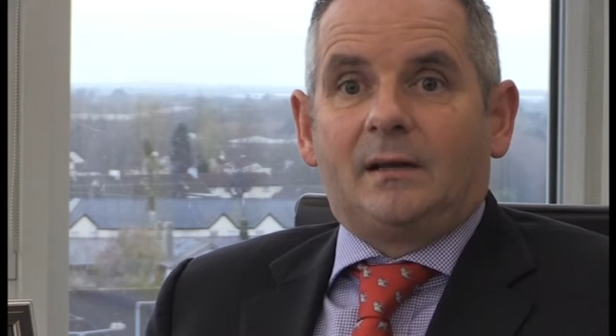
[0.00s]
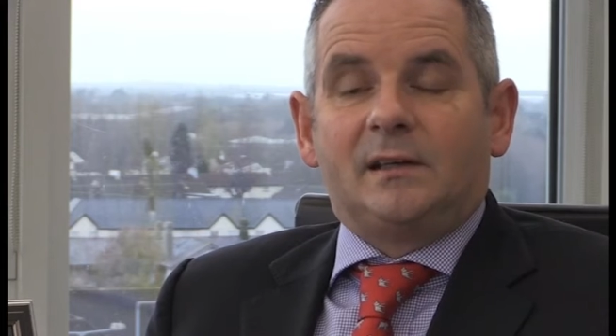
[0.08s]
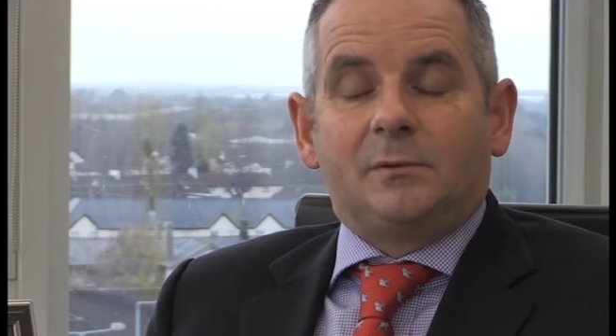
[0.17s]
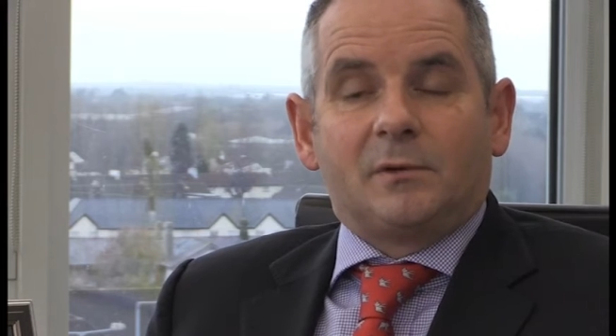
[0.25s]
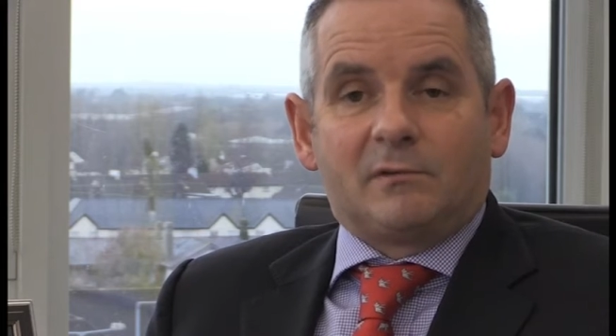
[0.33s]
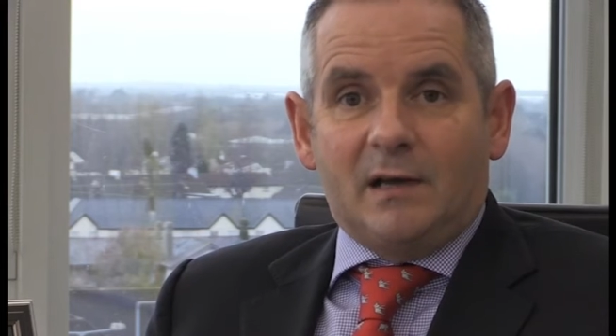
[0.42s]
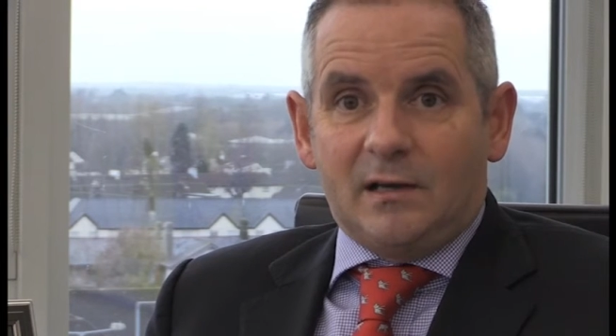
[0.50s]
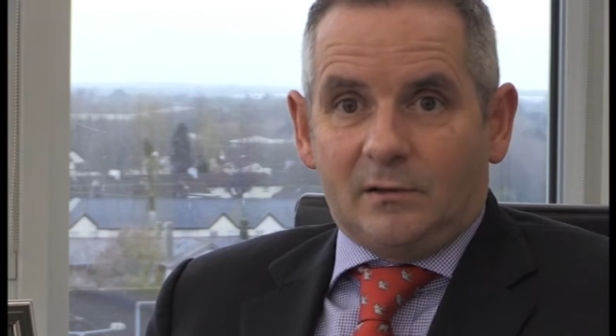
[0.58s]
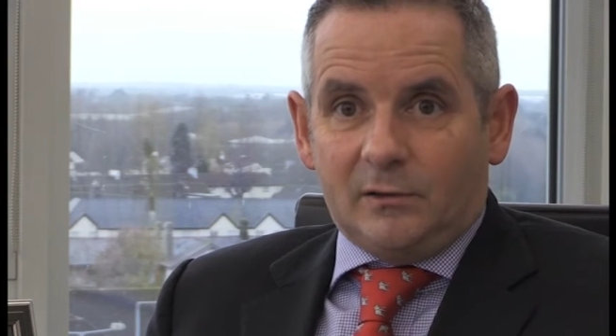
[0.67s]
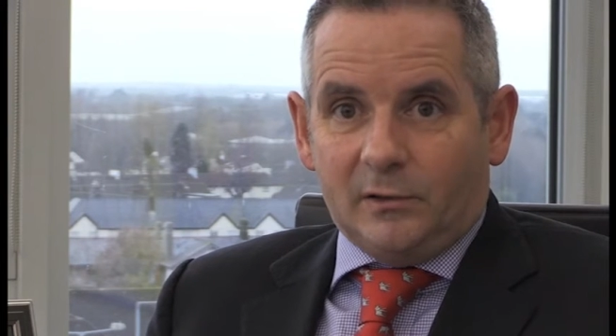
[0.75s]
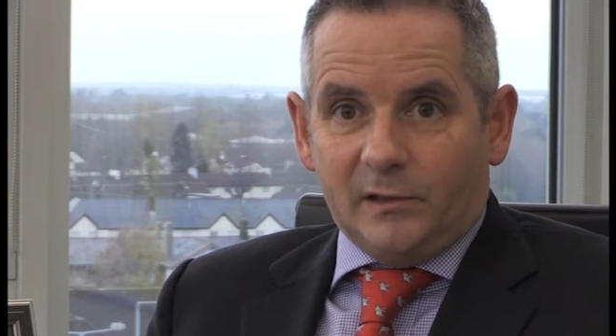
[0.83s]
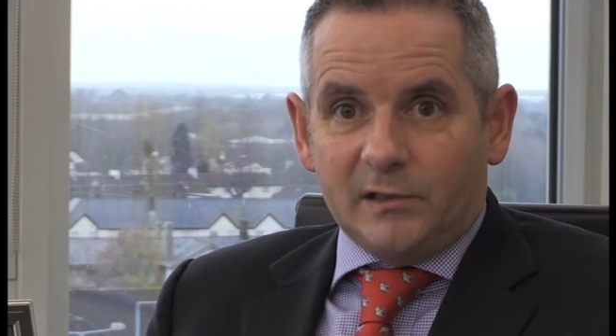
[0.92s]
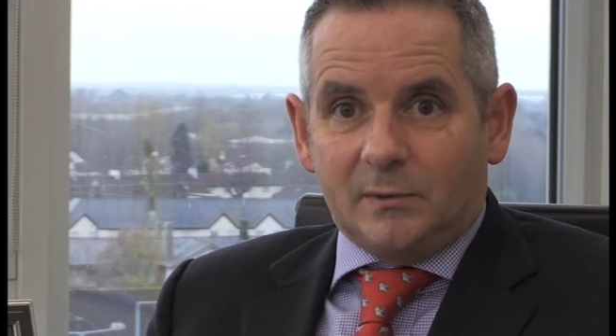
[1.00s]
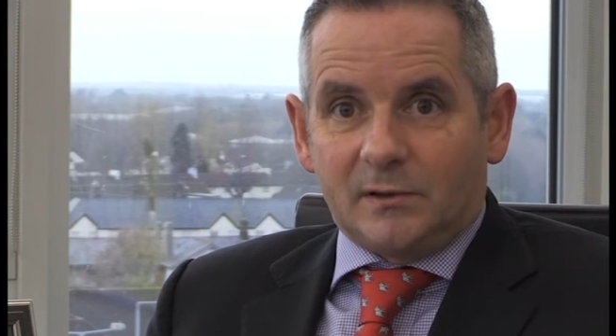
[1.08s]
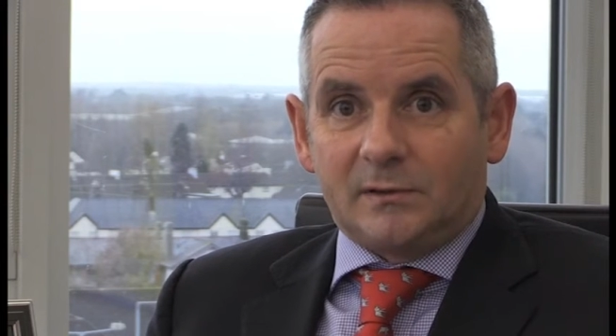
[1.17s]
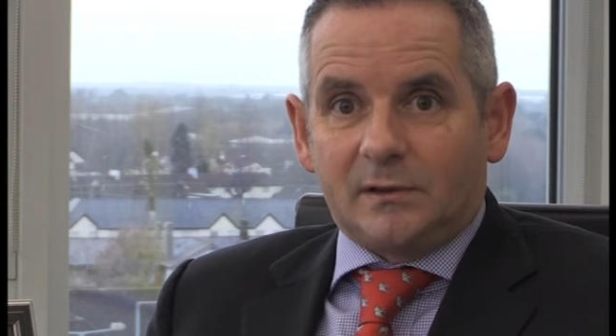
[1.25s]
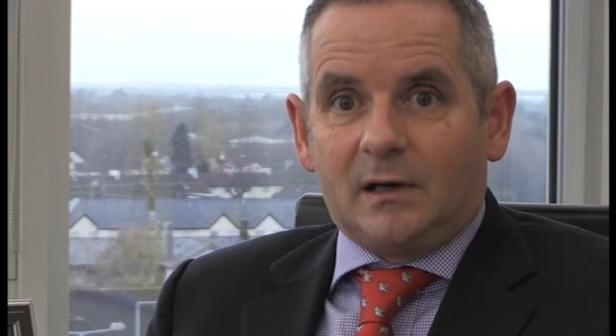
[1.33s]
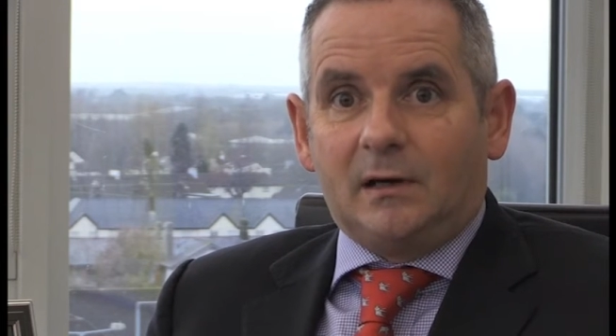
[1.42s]
indeed with great
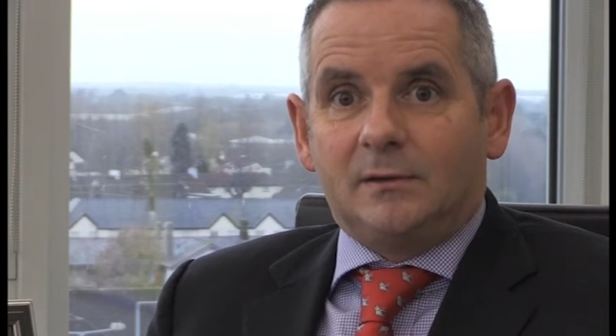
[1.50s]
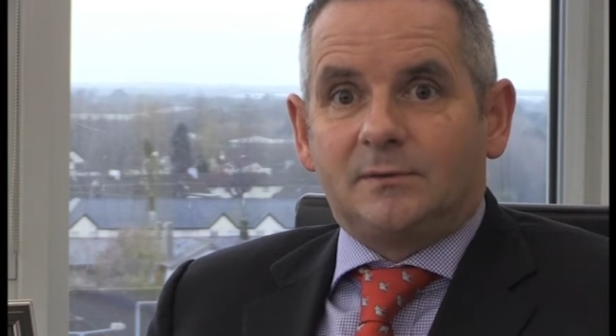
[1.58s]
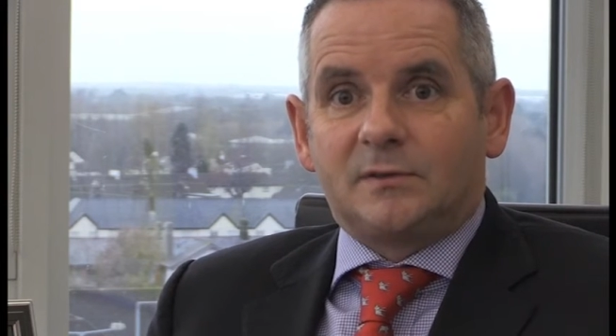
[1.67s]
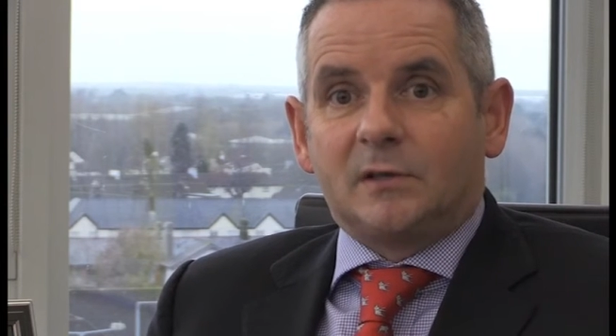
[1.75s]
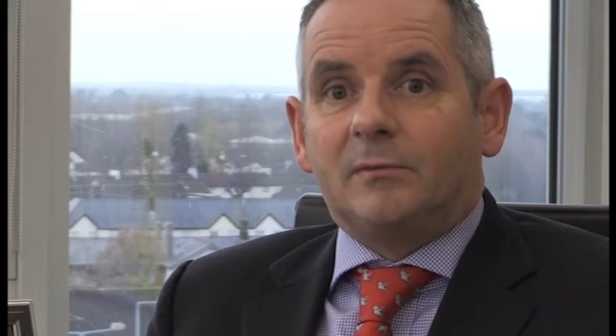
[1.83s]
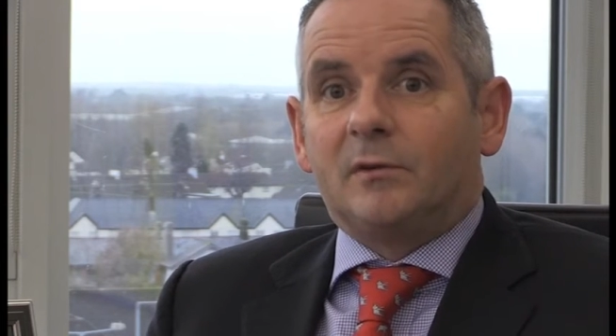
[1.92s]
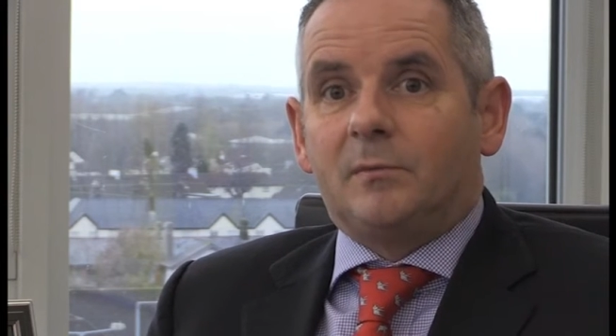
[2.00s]
encouragement of some of